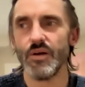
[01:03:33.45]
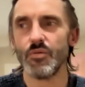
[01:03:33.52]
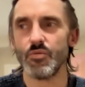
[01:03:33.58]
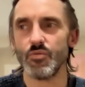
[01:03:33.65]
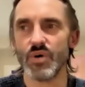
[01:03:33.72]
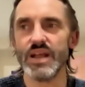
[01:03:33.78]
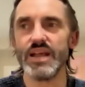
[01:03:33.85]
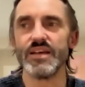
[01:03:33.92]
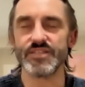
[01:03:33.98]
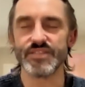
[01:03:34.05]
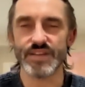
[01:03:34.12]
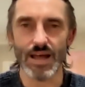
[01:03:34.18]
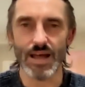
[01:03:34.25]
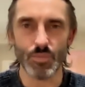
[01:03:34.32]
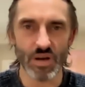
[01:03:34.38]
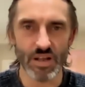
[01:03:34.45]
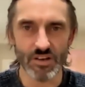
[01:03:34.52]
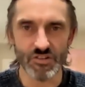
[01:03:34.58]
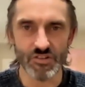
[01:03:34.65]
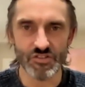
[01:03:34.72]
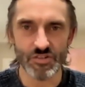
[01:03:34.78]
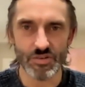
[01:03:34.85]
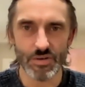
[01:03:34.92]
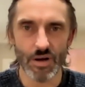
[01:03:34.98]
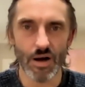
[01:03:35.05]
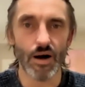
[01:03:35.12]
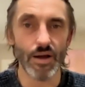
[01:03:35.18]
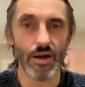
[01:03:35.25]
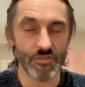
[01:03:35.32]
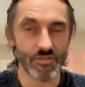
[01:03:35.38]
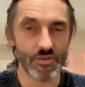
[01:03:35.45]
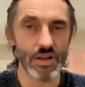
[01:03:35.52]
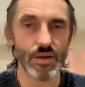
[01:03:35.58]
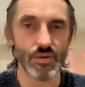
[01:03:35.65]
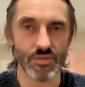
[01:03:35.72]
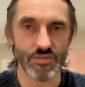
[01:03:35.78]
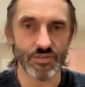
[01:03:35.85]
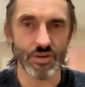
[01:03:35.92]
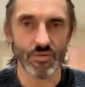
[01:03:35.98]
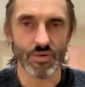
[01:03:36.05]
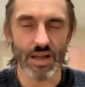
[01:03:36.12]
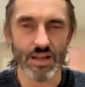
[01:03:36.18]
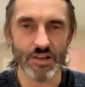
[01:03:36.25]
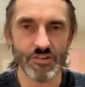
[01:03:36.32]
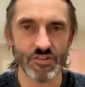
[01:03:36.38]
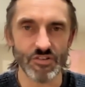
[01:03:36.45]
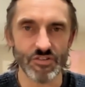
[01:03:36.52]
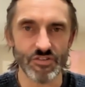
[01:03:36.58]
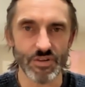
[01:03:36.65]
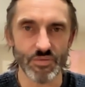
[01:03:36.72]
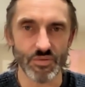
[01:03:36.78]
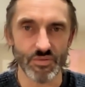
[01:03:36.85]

re-establish higher frequency relationships,